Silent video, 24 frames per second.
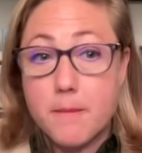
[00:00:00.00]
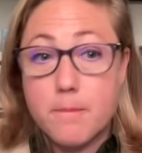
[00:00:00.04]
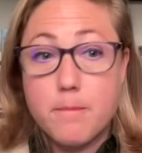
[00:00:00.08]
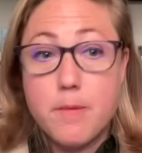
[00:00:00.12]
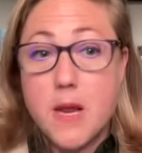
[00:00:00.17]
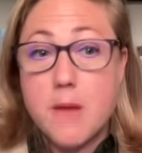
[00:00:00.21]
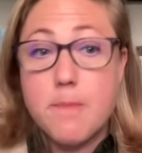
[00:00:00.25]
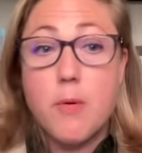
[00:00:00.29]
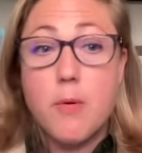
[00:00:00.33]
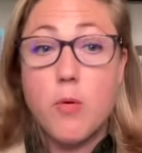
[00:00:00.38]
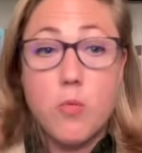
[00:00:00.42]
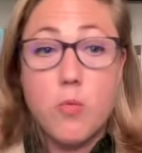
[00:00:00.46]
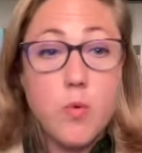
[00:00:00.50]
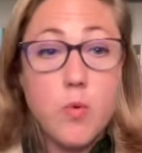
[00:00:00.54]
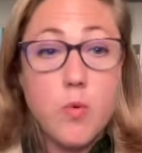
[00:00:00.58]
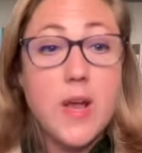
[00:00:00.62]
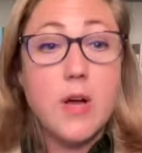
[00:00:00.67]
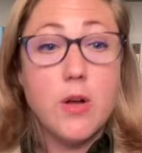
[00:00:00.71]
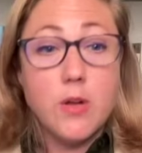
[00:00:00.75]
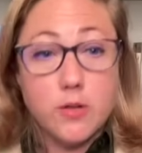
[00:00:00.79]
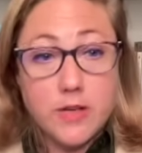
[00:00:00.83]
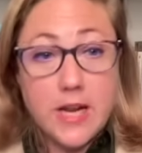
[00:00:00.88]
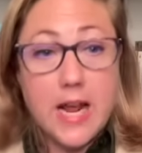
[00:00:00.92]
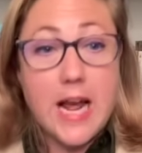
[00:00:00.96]
people
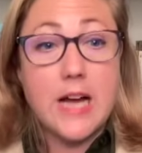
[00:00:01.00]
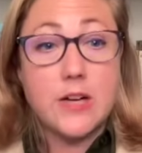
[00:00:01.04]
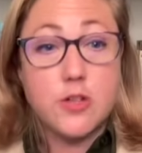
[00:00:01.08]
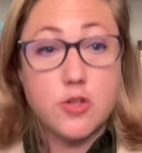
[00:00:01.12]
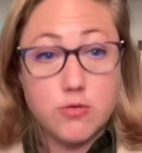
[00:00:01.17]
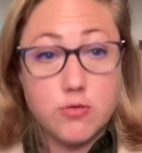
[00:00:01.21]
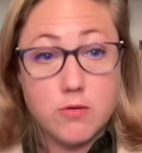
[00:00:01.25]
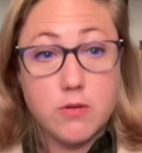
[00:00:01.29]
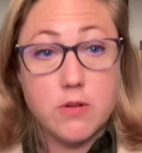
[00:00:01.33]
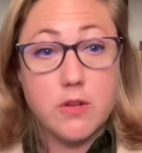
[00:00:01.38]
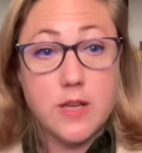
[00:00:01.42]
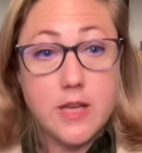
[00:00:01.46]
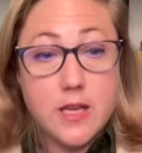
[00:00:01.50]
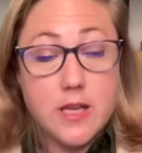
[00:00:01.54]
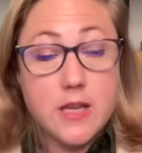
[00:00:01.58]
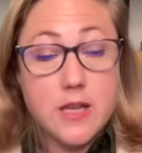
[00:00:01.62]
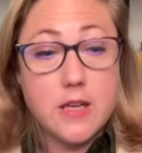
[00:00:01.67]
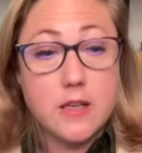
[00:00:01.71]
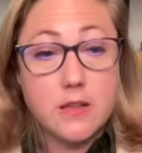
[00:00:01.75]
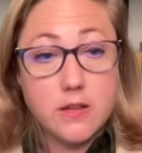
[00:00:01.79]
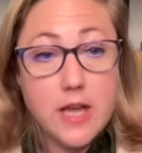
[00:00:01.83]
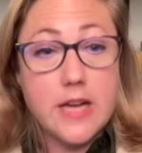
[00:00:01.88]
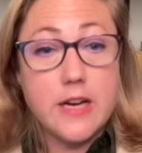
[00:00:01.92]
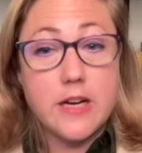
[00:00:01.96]
will
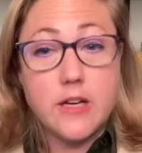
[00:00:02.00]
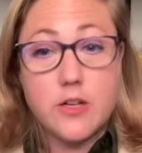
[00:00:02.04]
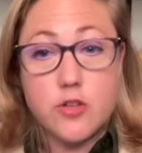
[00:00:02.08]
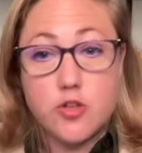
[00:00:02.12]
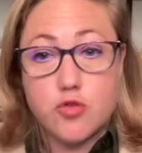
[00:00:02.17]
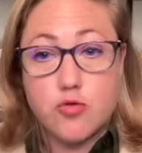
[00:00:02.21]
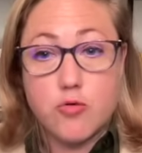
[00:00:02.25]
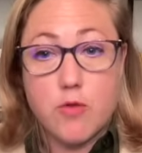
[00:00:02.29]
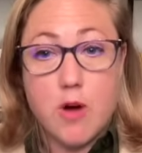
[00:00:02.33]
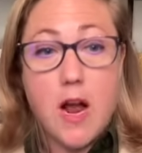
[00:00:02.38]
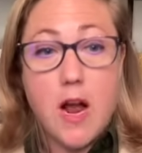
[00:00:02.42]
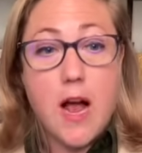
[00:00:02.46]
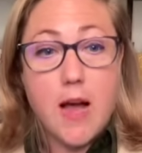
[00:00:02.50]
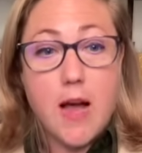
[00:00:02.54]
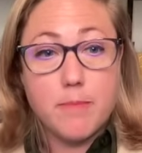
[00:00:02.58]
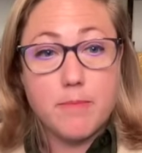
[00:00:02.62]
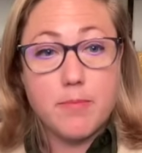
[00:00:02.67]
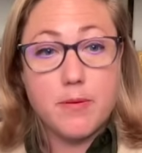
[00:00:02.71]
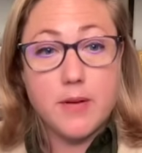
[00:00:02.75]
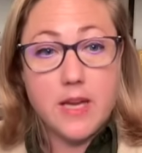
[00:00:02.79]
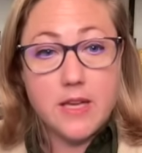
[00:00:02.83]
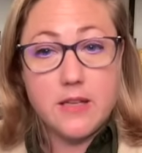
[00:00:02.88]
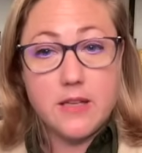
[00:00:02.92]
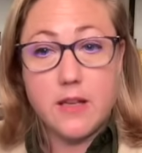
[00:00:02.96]
naturally let it drop
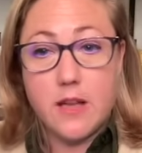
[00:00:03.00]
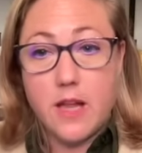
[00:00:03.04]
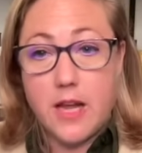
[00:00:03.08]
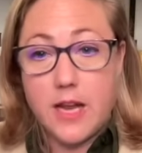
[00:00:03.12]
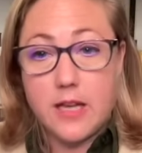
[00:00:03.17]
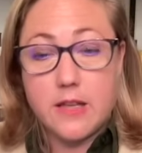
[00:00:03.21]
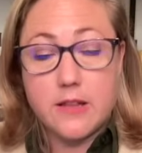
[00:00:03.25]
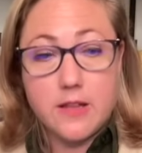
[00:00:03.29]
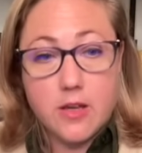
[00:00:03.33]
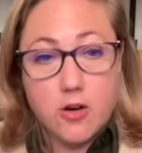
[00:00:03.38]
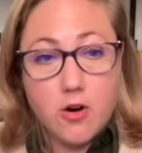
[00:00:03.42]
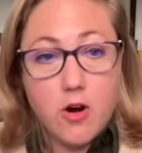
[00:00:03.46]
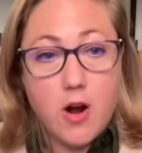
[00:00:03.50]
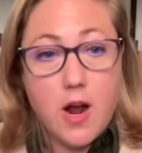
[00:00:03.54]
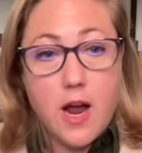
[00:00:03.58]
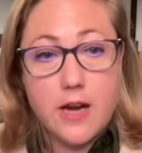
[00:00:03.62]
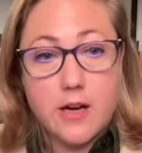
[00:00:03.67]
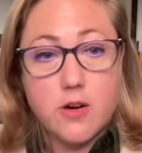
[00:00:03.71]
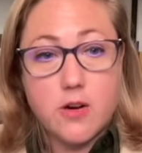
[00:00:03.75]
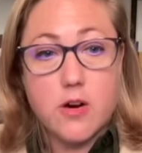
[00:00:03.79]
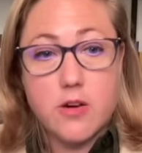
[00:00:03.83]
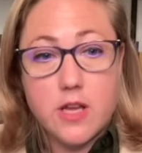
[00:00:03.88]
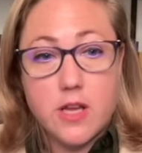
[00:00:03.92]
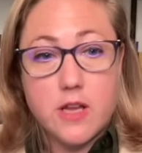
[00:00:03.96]
in like their
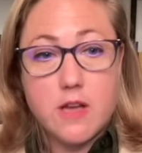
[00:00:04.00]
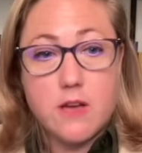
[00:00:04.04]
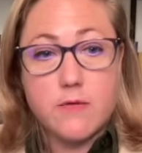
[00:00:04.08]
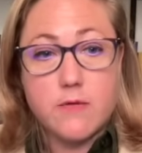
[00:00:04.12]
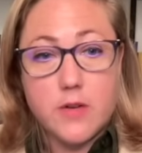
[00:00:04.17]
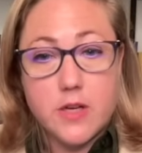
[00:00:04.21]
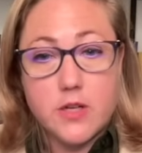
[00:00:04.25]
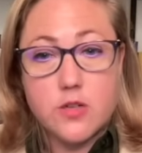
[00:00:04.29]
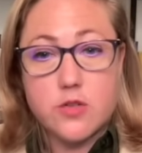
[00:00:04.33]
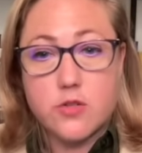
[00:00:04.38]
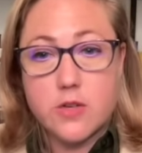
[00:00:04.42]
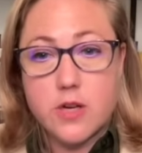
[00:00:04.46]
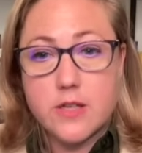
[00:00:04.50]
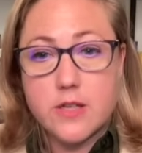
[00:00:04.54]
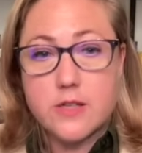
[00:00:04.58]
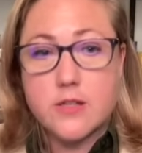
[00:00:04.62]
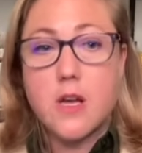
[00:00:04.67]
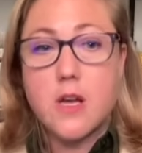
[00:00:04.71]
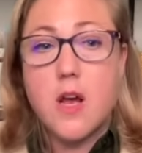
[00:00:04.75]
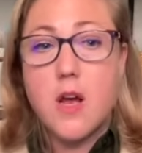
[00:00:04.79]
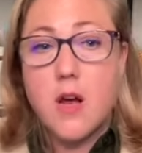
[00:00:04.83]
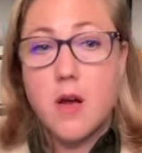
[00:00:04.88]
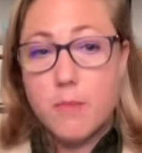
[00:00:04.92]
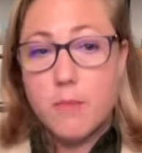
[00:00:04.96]
hierarchy of interests.
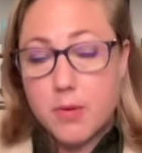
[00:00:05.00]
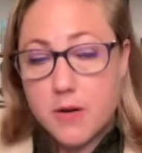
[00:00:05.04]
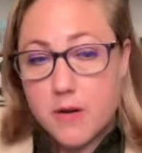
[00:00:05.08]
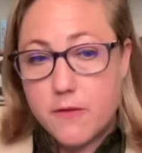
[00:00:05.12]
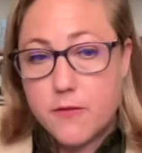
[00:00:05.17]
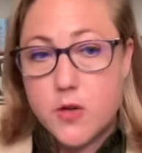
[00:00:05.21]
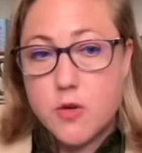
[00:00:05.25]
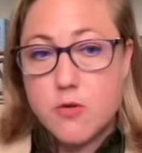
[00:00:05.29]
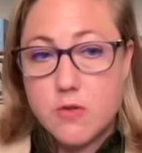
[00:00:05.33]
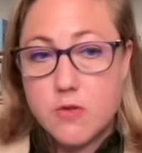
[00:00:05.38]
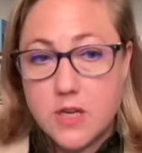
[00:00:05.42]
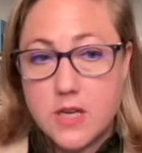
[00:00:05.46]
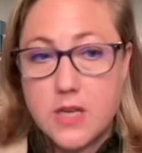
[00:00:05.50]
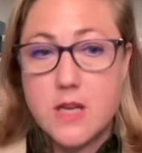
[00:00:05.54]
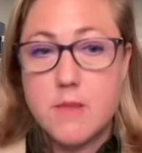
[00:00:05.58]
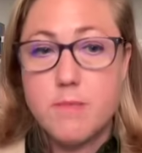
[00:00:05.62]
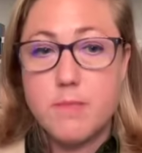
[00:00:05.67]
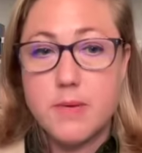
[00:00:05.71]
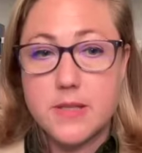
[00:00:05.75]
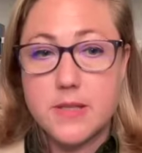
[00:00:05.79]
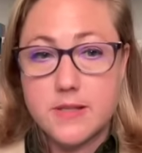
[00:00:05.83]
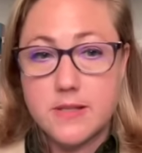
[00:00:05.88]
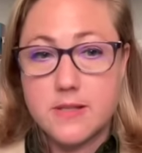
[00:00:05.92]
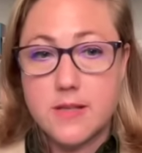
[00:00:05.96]
But if you keep
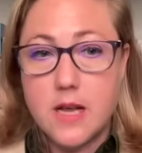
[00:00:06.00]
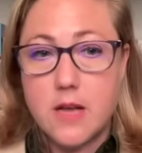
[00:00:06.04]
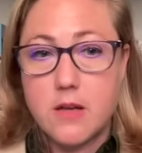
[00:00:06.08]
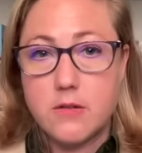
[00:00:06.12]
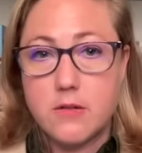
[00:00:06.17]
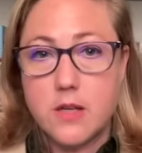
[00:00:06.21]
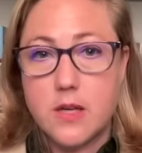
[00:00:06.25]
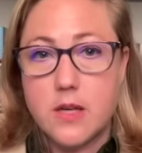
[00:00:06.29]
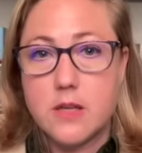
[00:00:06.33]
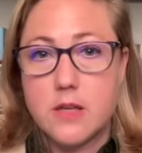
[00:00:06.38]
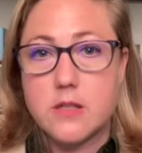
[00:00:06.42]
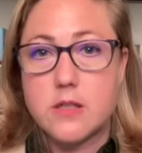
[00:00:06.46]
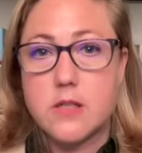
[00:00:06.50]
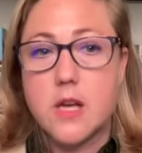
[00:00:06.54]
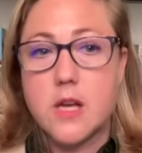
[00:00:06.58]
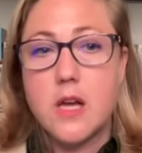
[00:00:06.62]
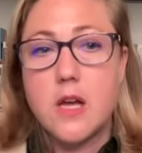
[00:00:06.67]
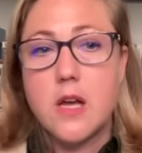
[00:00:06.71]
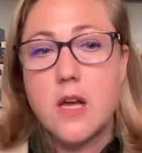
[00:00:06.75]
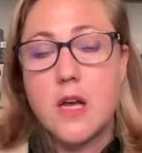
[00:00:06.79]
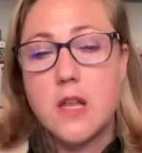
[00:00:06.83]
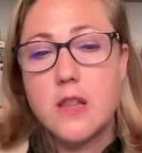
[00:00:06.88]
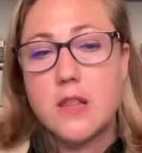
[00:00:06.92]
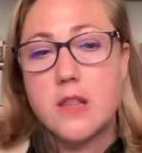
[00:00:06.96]
it salient
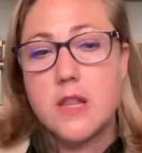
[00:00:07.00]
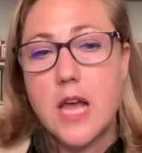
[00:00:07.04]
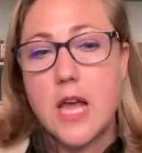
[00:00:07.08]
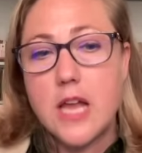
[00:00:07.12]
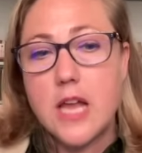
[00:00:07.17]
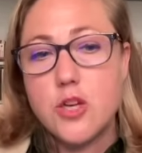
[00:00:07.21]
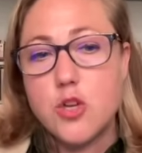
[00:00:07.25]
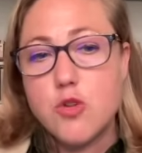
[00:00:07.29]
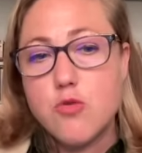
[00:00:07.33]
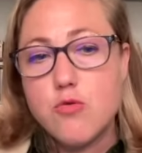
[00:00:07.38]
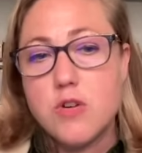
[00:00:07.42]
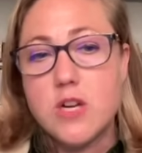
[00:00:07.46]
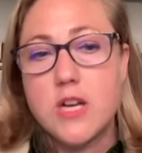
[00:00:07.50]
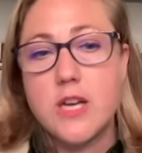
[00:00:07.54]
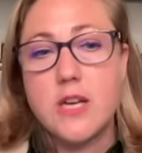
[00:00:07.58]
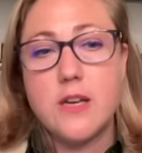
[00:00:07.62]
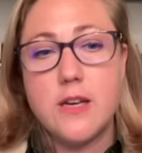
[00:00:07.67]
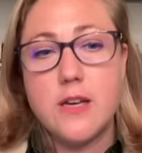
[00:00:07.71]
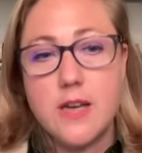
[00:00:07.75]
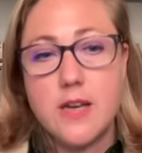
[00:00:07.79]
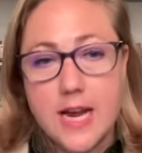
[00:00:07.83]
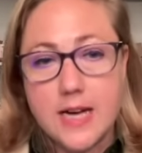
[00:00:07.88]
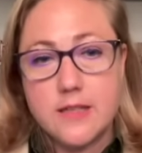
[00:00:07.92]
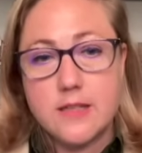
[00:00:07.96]
and you
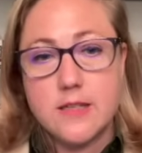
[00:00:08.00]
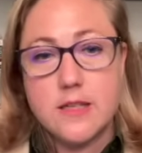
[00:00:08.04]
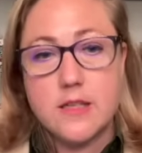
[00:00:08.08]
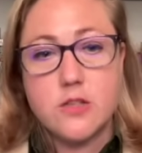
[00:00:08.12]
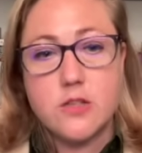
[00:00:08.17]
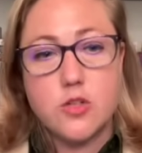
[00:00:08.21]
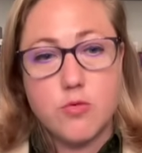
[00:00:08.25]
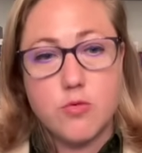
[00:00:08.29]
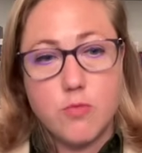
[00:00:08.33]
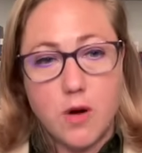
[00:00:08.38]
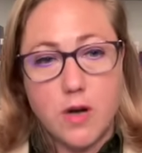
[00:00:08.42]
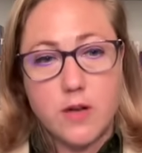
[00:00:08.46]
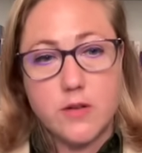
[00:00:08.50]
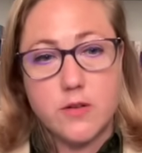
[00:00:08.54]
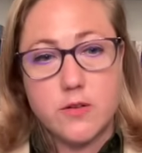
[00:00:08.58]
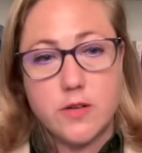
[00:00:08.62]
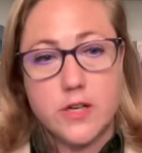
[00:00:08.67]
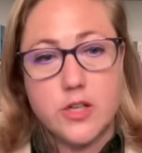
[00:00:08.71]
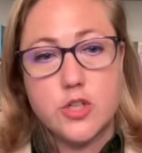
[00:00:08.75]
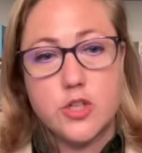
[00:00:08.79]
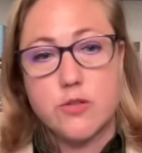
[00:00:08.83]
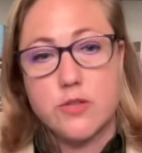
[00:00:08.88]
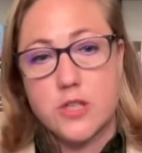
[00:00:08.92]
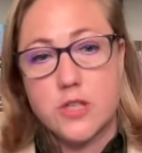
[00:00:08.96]
connect it to other
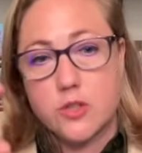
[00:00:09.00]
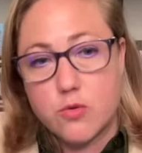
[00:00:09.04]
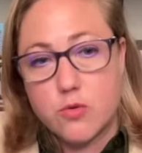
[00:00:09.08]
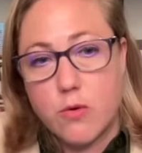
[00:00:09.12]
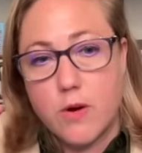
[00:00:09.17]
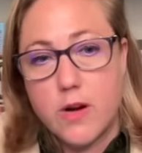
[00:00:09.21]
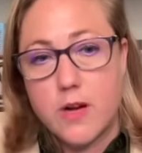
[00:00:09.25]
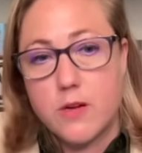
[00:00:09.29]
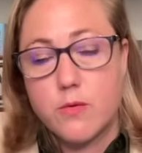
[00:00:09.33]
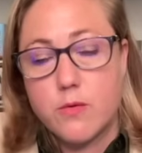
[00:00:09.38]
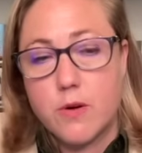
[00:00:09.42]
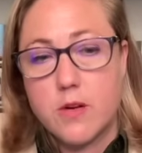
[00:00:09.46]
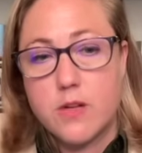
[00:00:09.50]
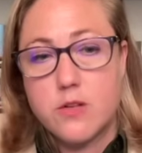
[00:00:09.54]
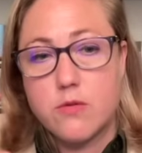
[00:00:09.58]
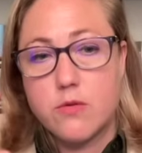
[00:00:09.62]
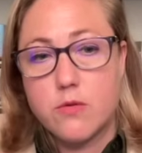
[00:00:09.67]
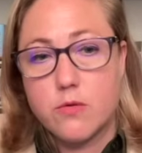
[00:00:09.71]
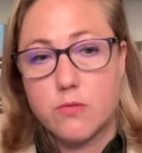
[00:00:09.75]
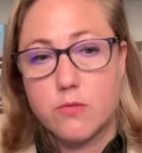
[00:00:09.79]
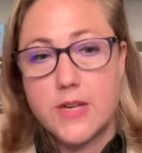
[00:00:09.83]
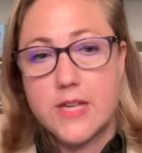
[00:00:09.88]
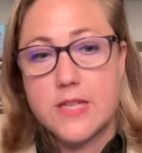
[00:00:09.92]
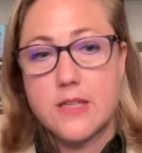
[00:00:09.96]
issues, in 2022,
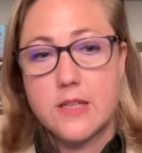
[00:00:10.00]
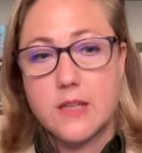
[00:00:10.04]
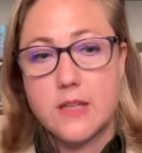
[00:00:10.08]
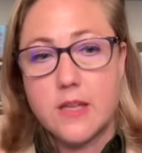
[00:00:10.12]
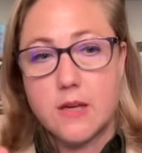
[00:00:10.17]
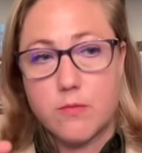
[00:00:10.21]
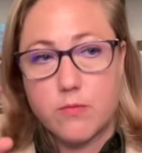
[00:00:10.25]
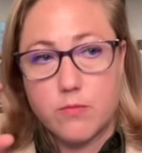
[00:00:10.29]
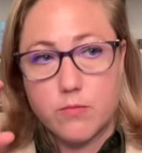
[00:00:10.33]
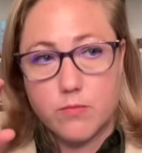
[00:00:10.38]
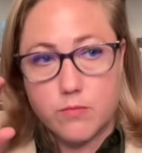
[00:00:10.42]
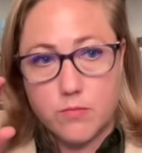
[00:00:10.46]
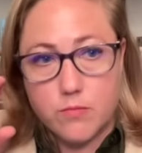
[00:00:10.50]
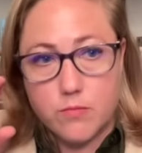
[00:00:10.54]
the reason that